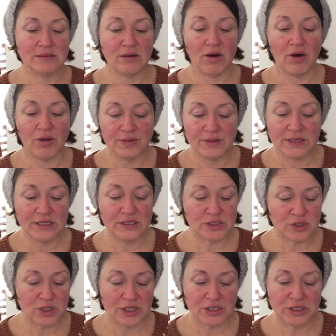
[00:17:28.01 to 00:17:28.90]
all the
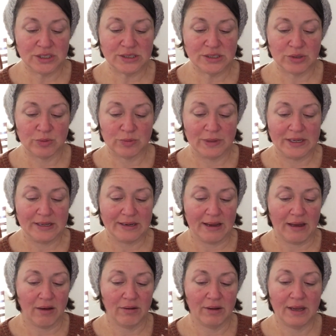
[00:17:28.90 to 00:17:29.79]
instructions are written
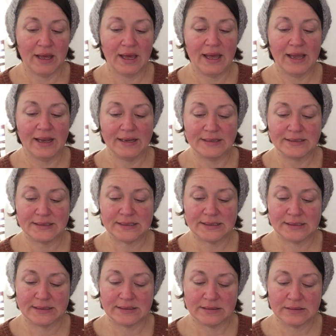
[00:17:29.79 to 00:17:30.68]
out, and
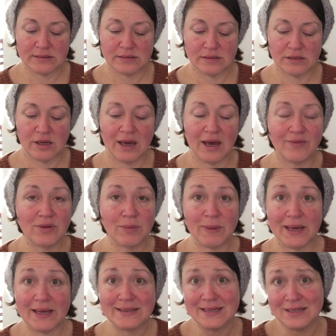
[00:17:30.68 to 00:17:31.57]
you have to
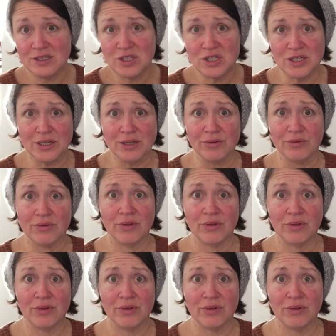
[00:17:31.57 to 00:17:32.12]
pay attention.